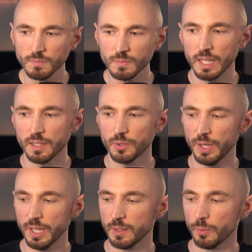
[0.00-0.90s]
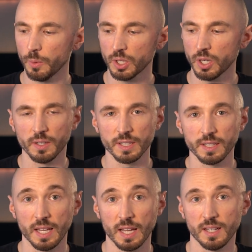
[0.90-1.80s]
and creating what we're calling
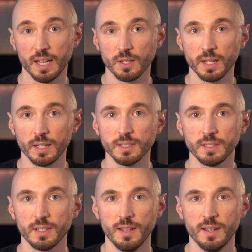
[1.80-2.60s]
Contest High Ground,